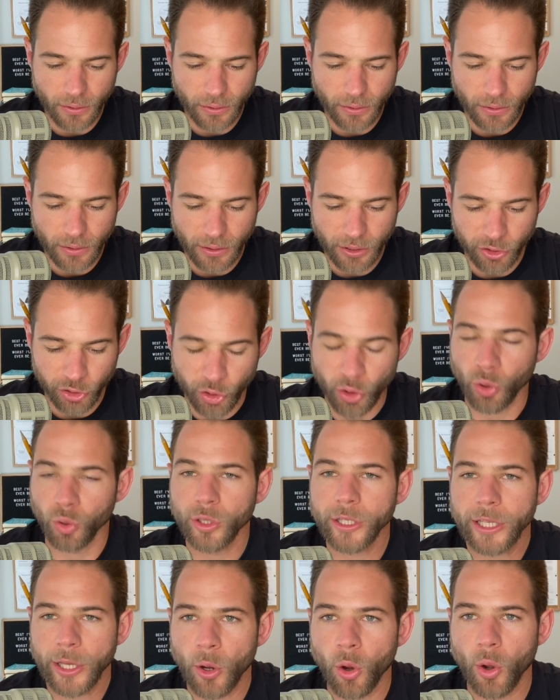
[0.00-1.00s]
You're only
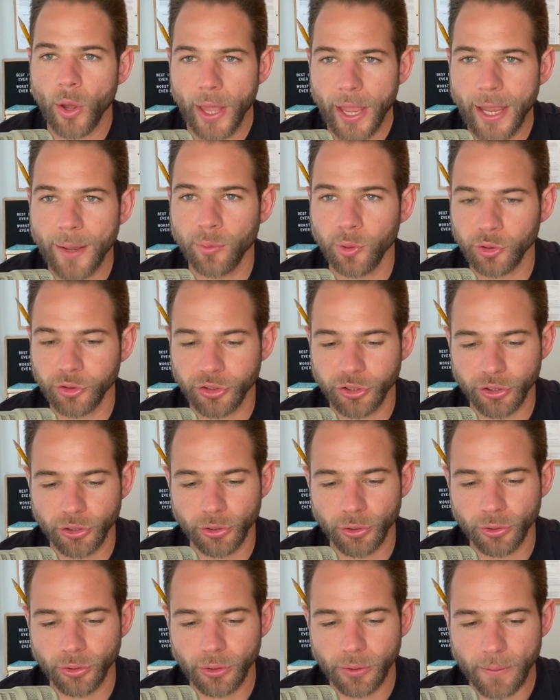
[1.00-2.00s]
able to
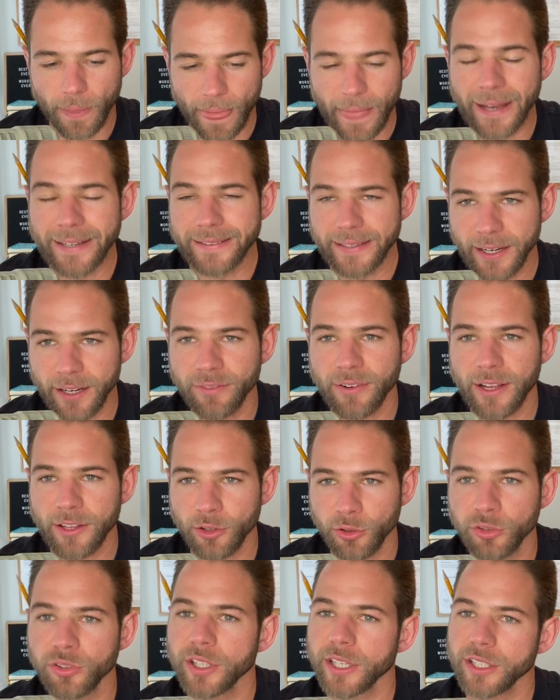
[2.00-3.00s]
identify those
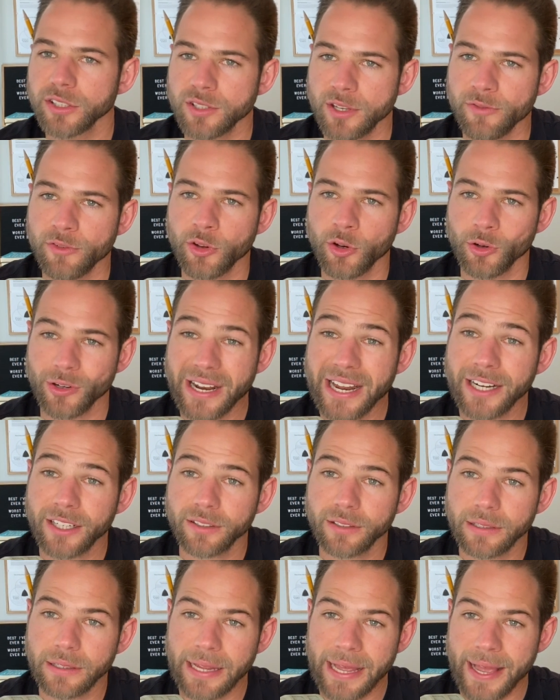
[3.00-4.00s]
things if you're not
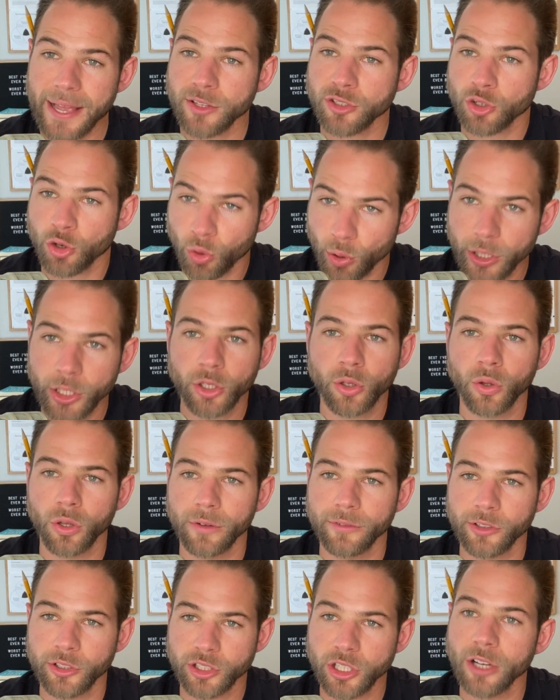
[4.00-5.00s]
as critical of
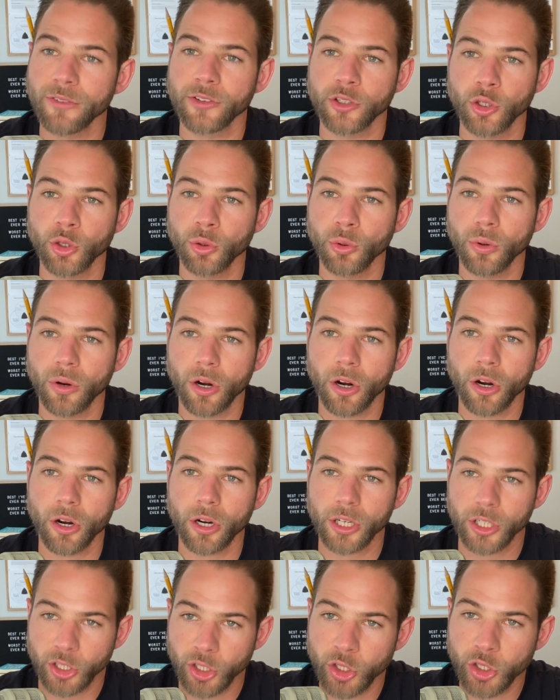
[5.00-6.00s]
yourself and you are
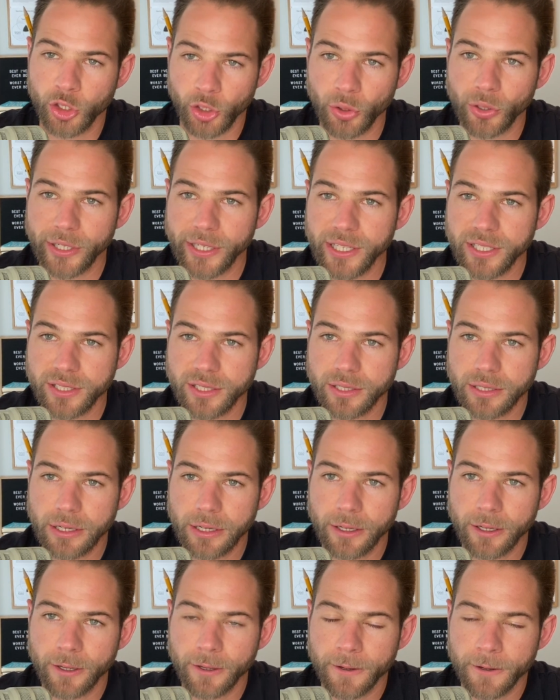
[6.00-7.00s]
curious
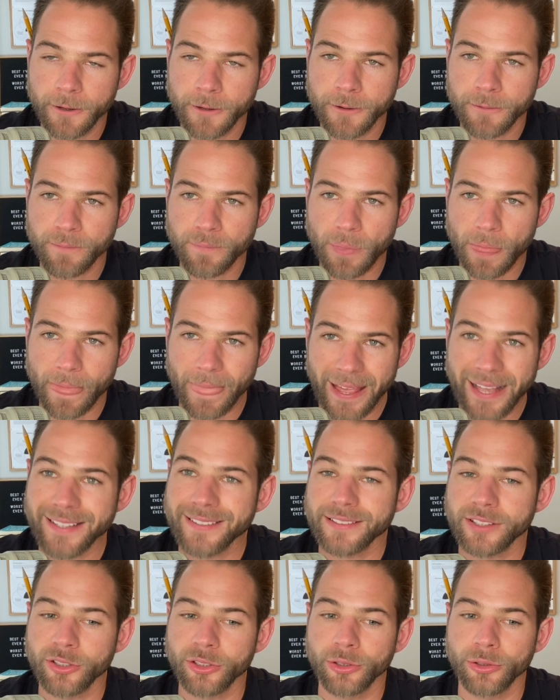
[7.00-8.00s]
as
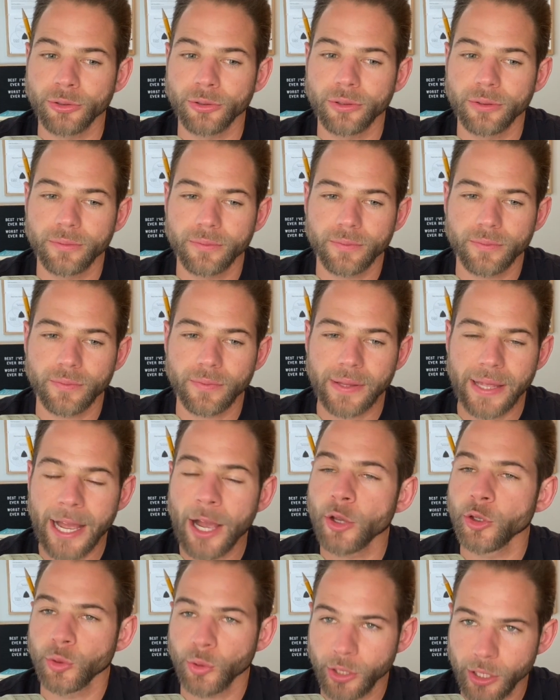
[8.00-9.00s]
to how you
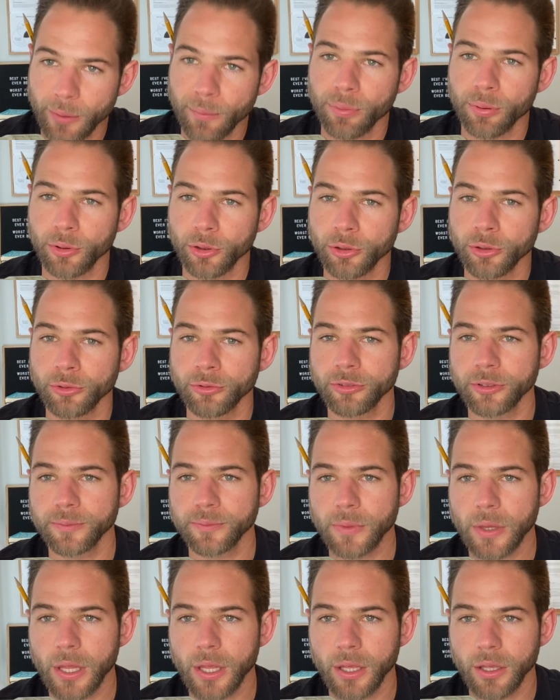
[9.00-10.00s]
can improve
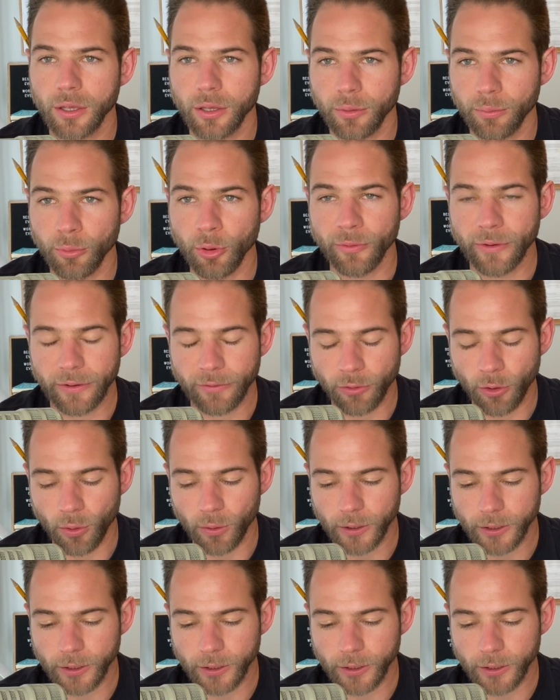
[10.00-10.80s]
moving forward.